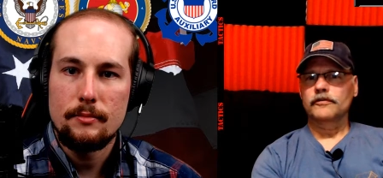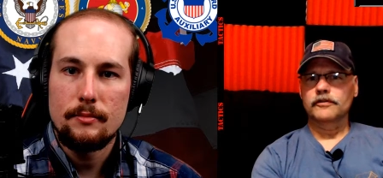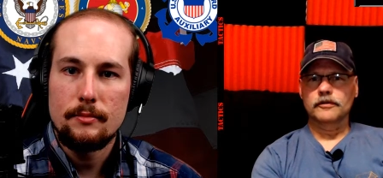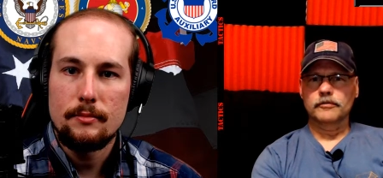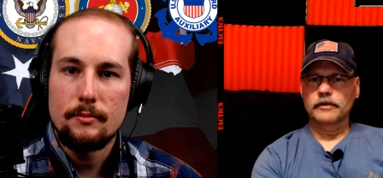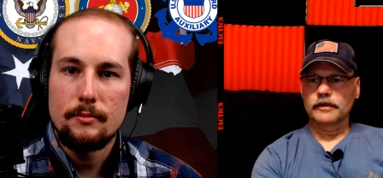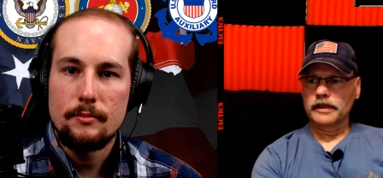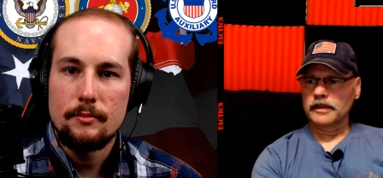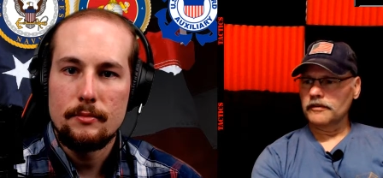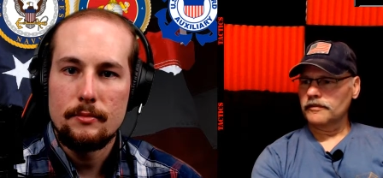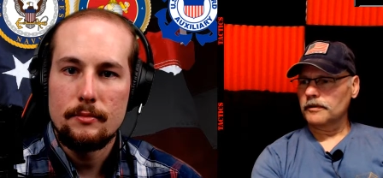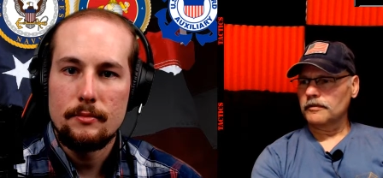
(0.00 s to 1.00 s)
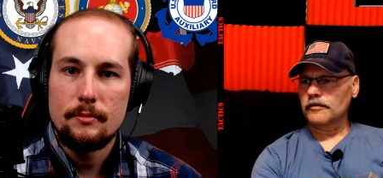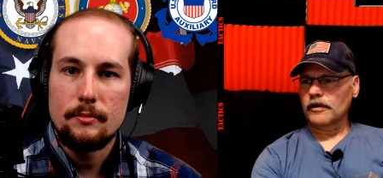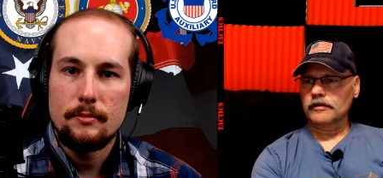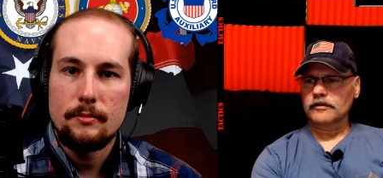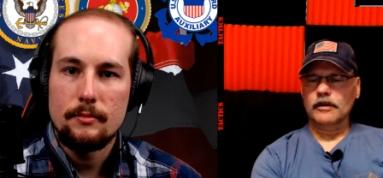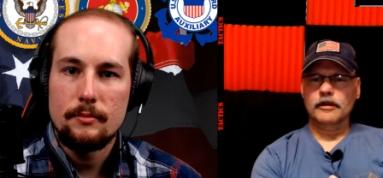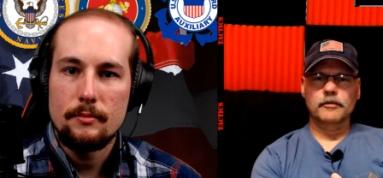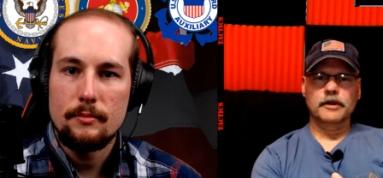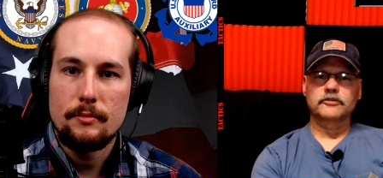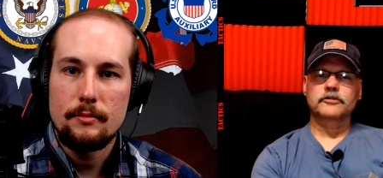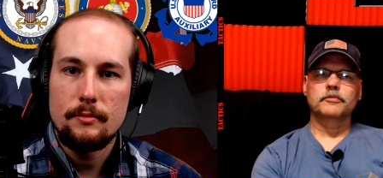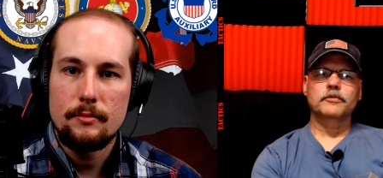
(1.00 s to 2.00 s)
Speaker 1: to live. They were talking about a
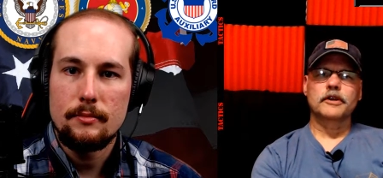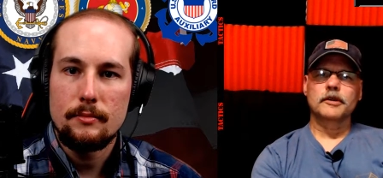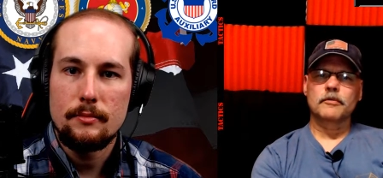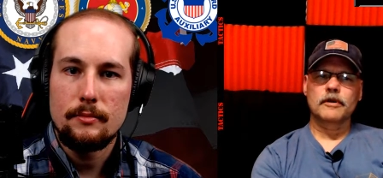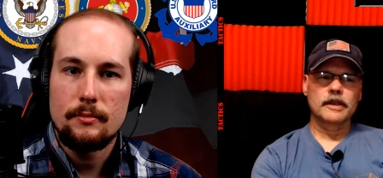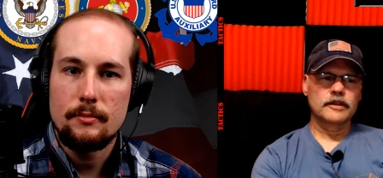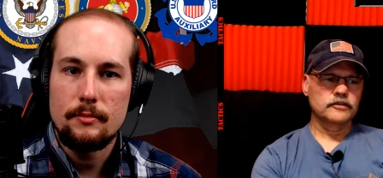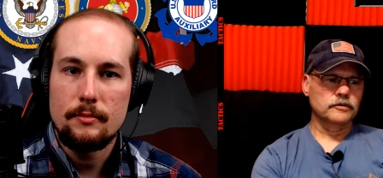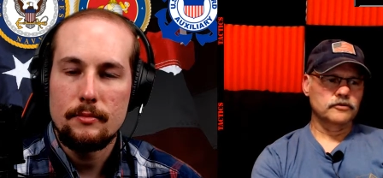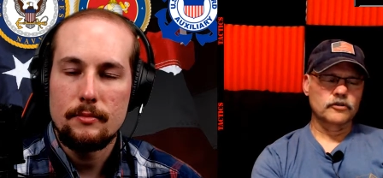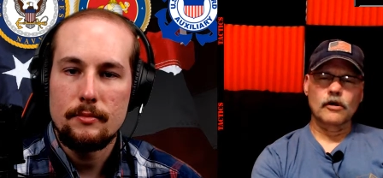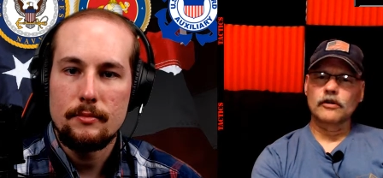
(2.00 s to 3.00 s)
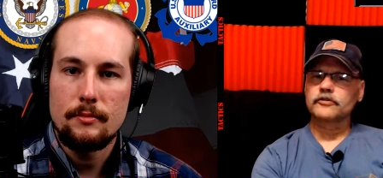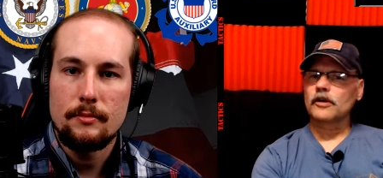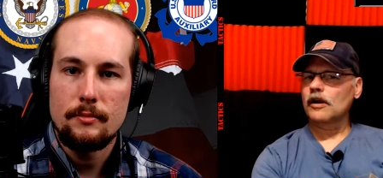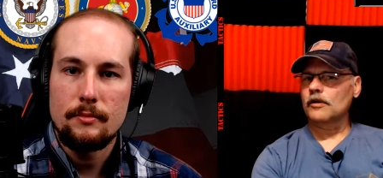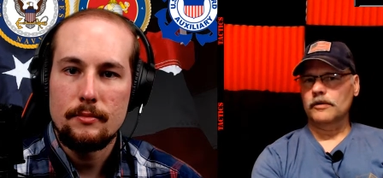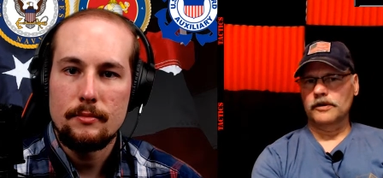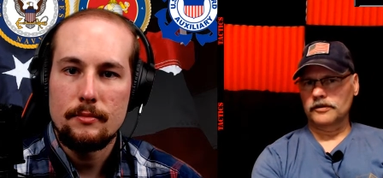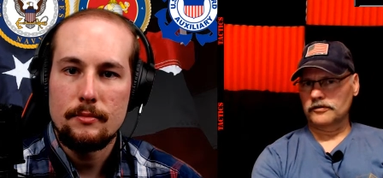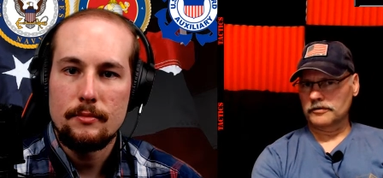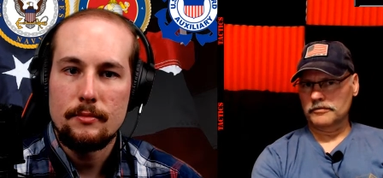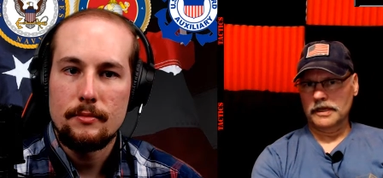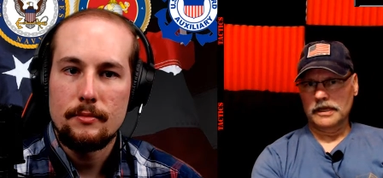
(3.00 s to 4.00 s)
supreme race. It was all Darwinism.
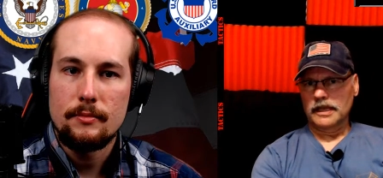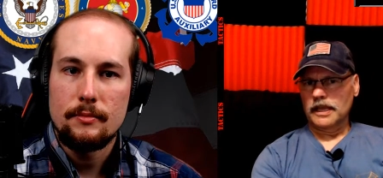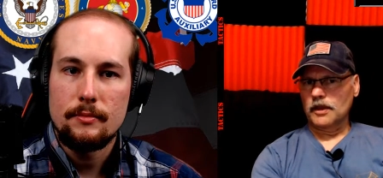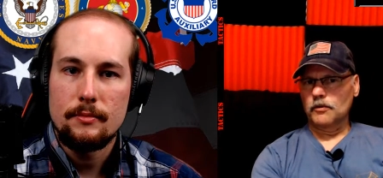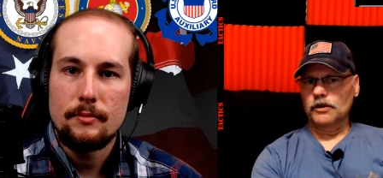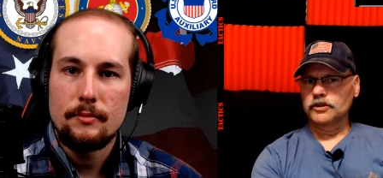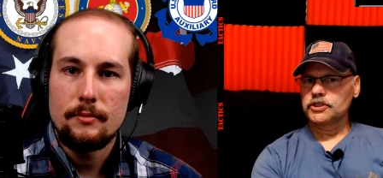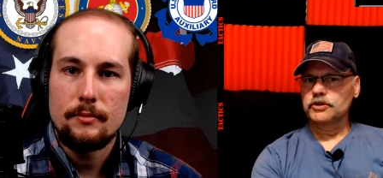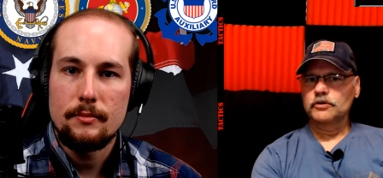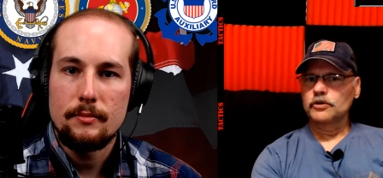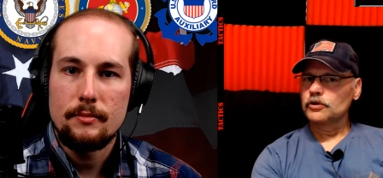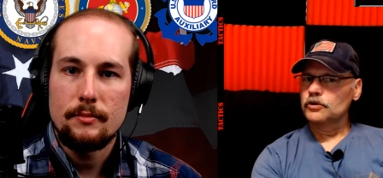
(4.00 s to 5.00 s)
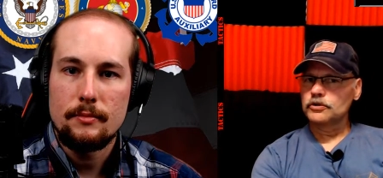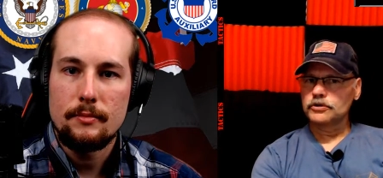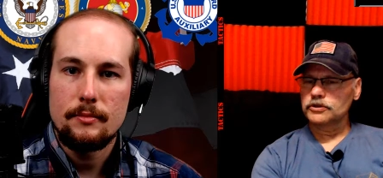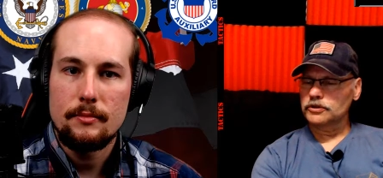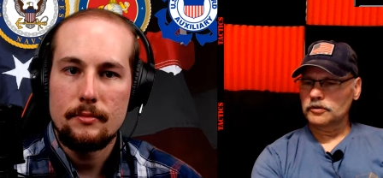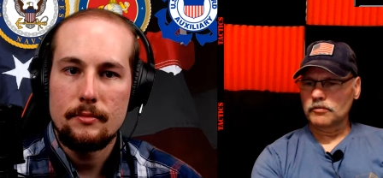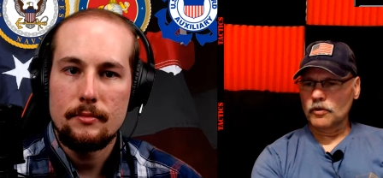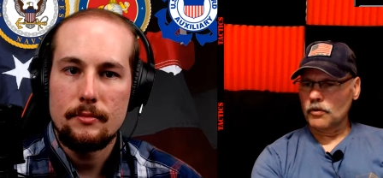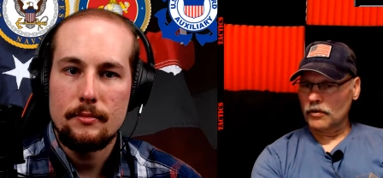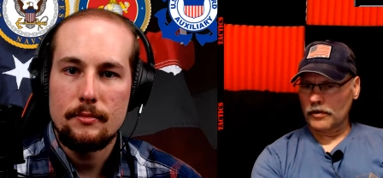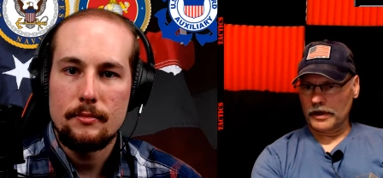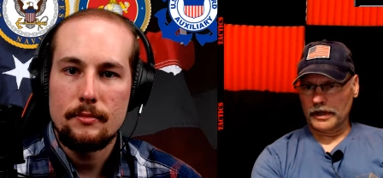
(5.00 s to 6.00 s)
And once you lose your
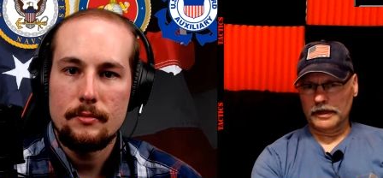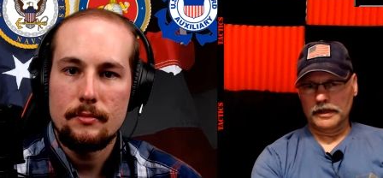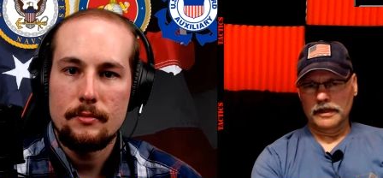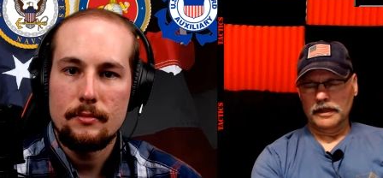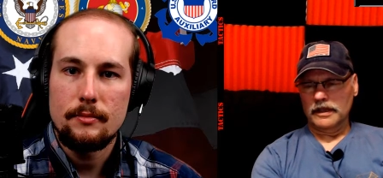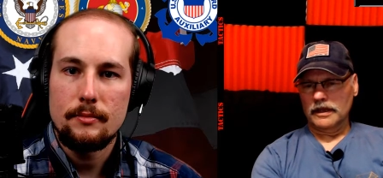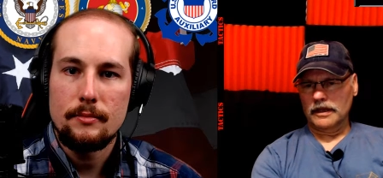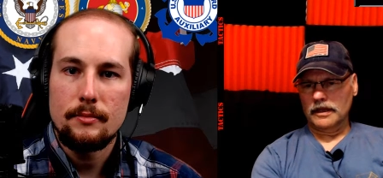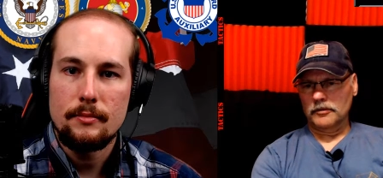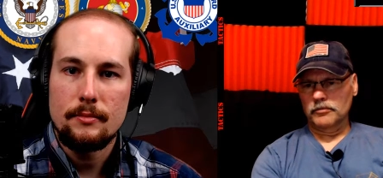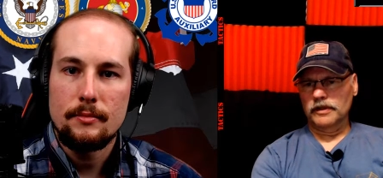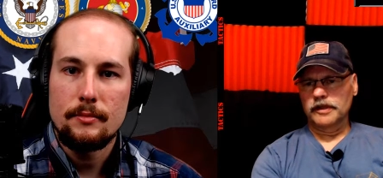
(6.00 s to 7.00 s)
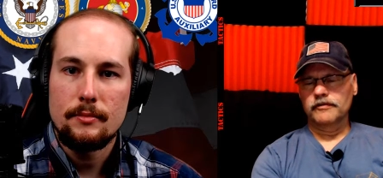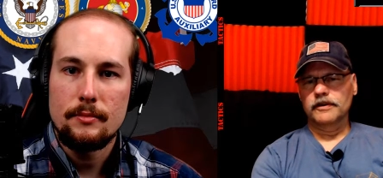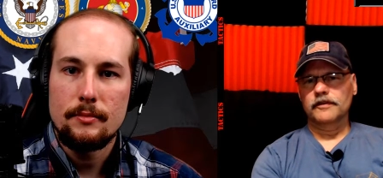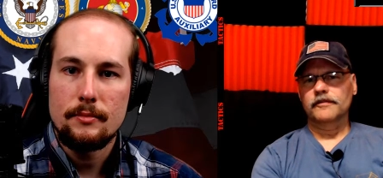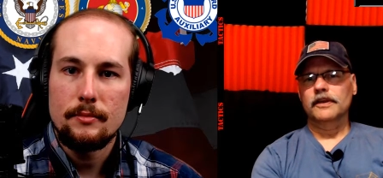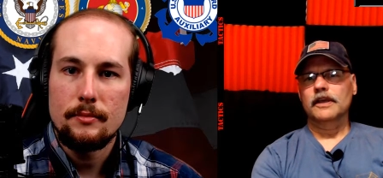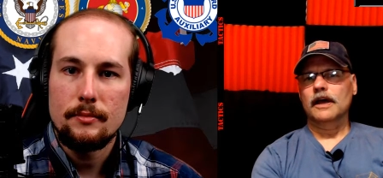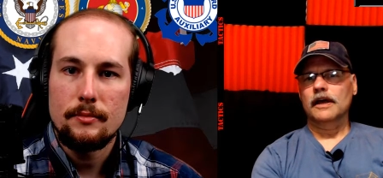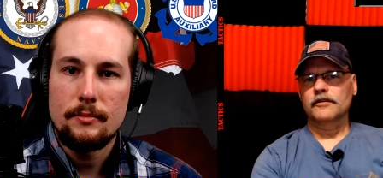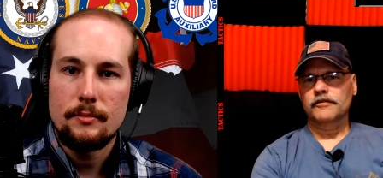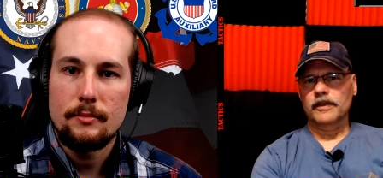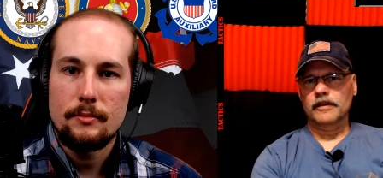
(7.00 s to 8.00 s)
mooring, uh, and believing of the God of
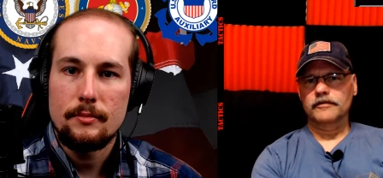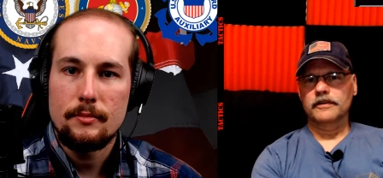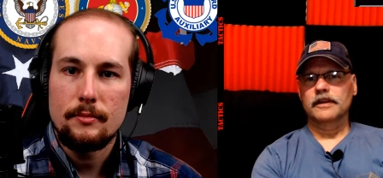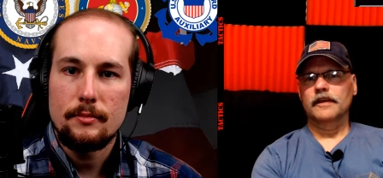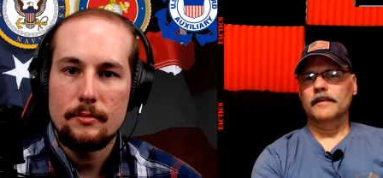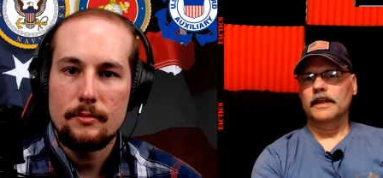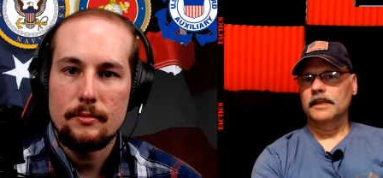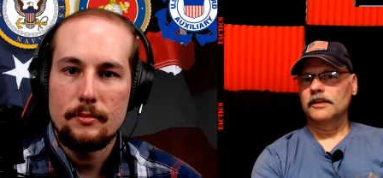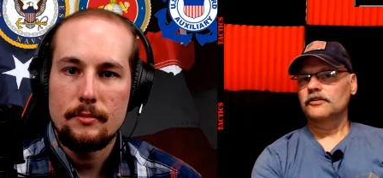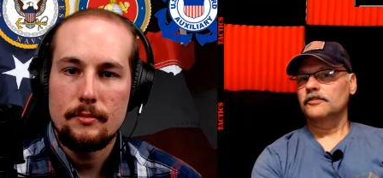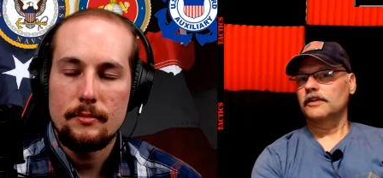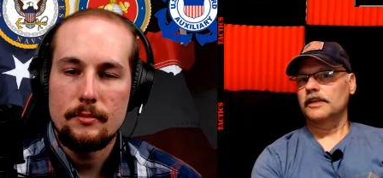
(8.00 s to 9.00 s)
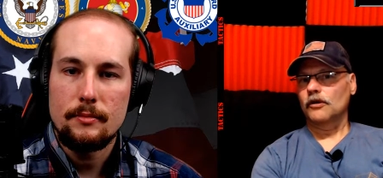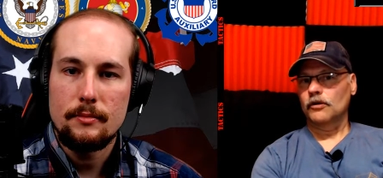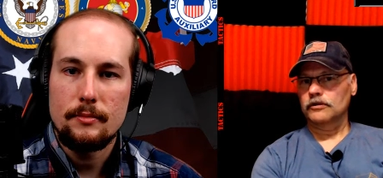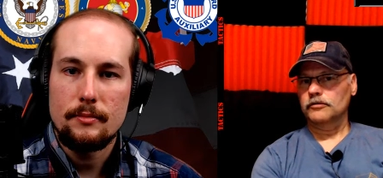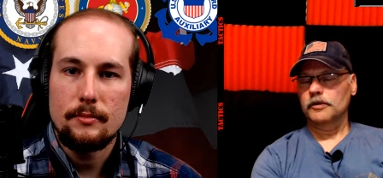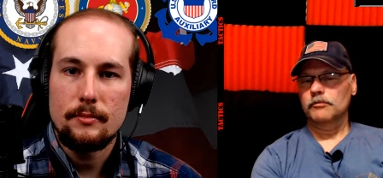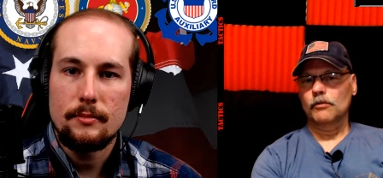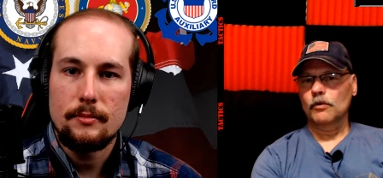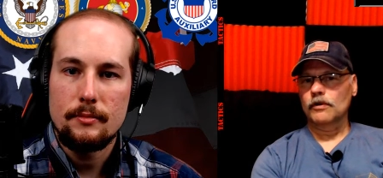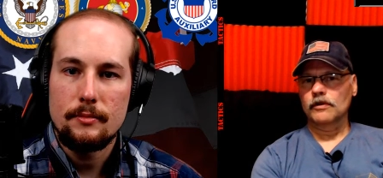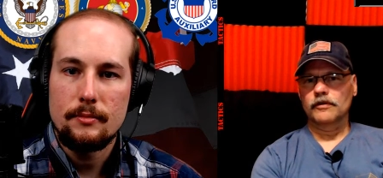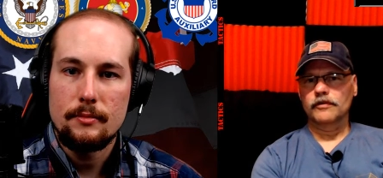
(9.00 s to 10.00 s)
heaven and that he is the ultimate
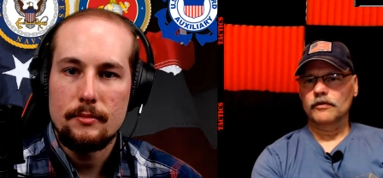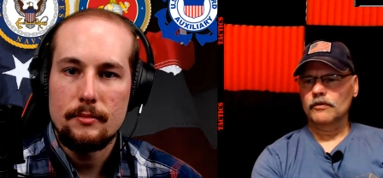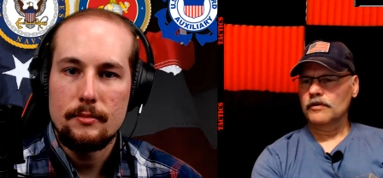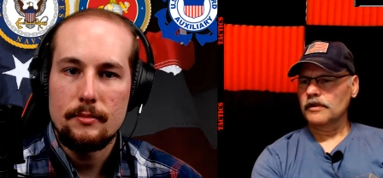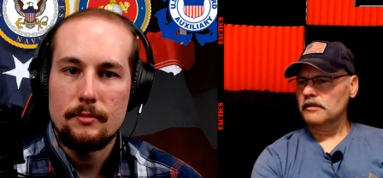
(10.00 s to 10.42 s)
moral authority,